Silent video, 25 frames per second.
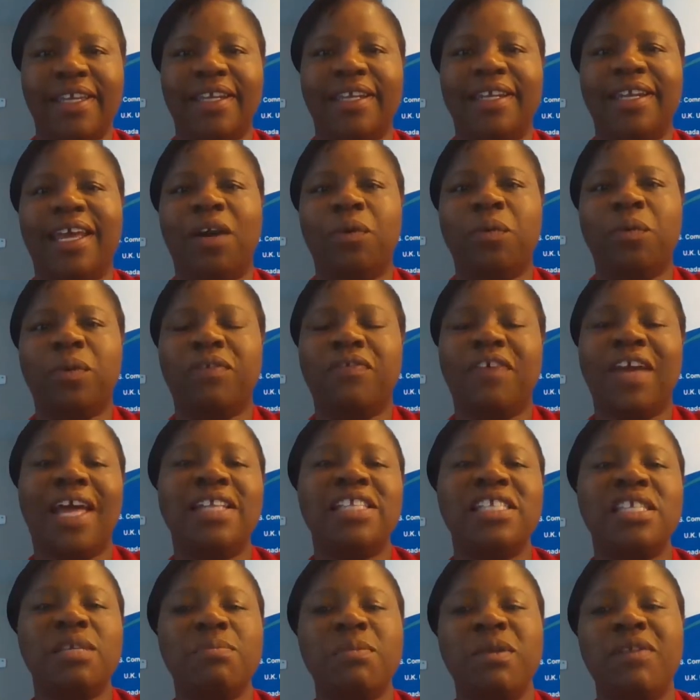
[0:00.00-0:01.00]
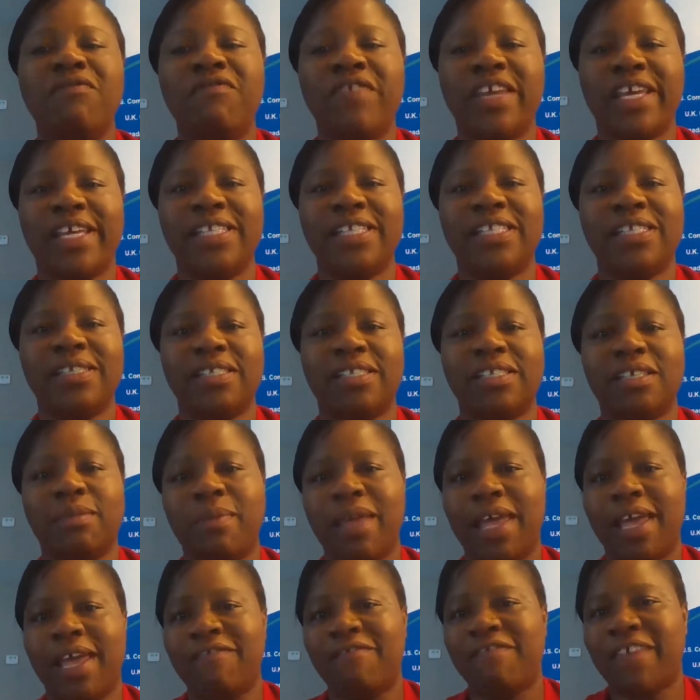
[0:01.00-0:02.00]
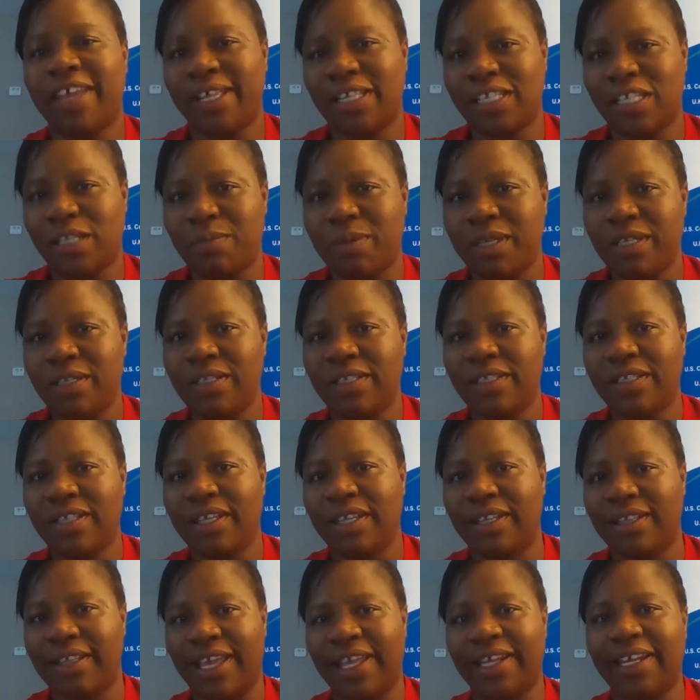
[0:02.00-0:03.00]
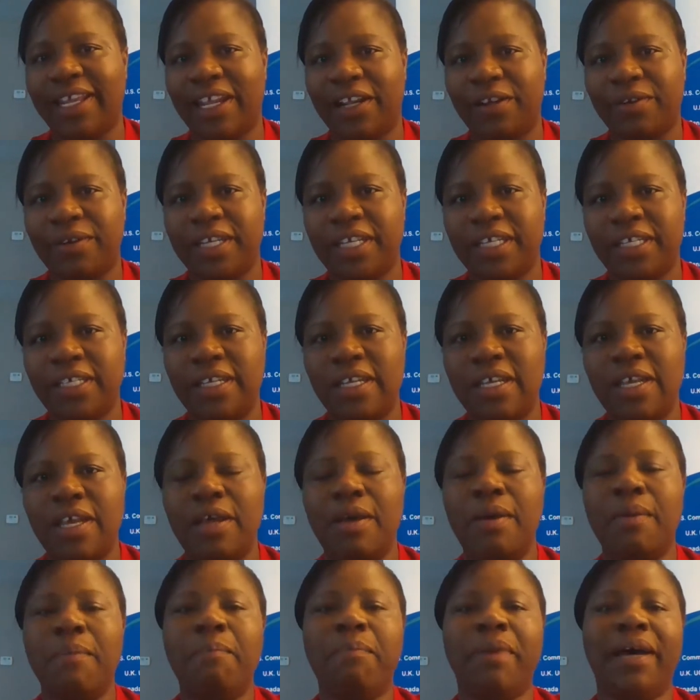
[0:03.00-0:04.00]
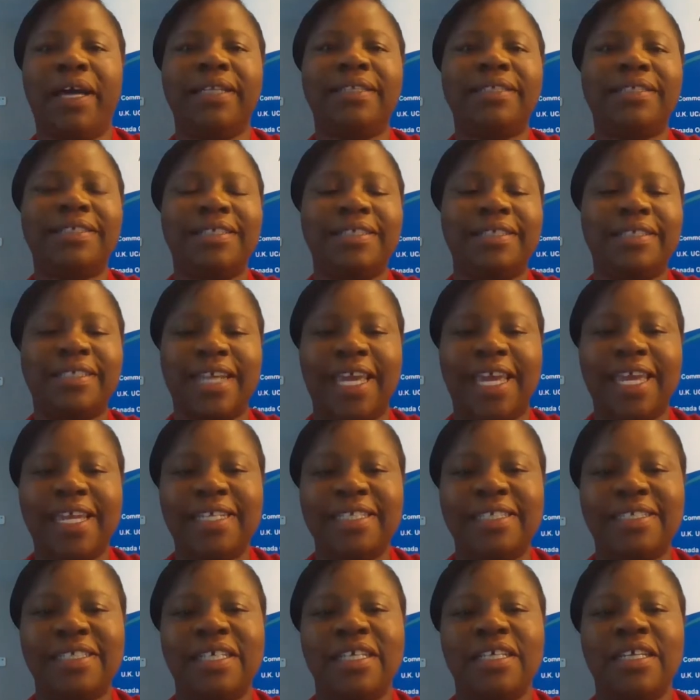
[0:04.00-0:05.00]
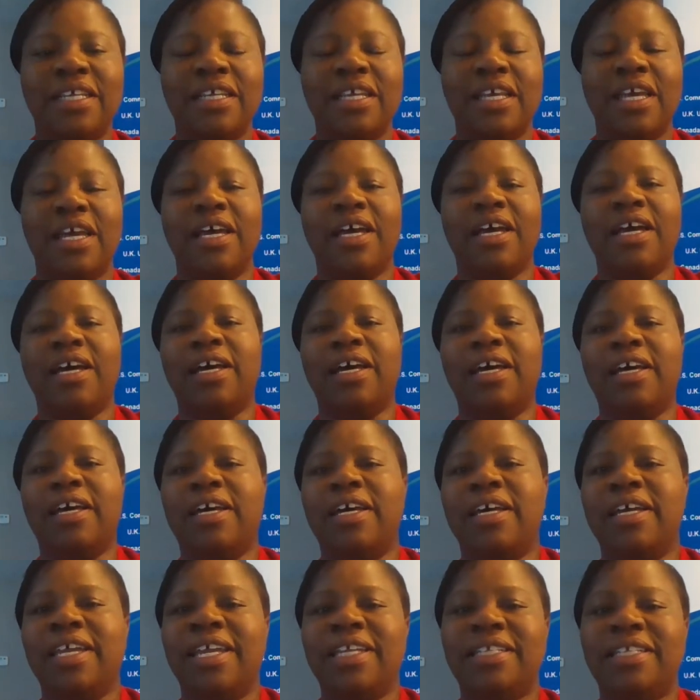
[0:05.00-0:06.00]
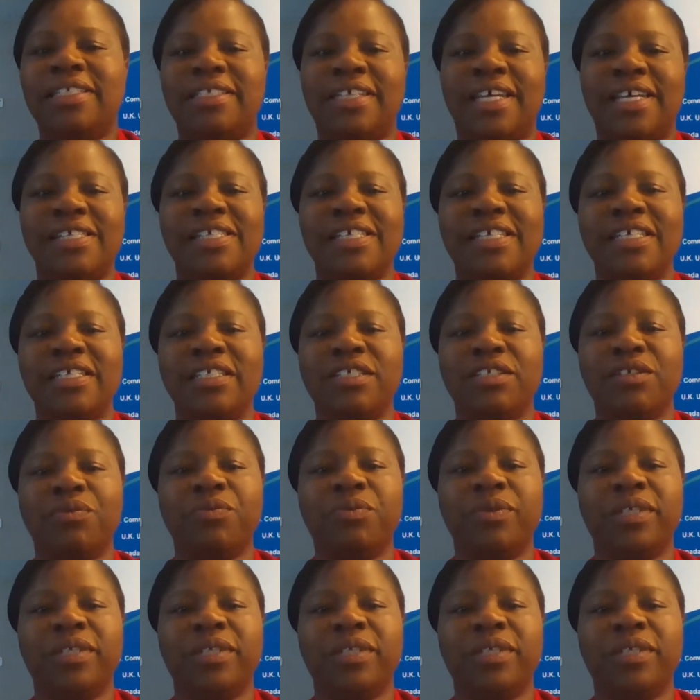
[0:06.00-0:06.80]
Now we've had some advancements in that area, But to date, it doesn't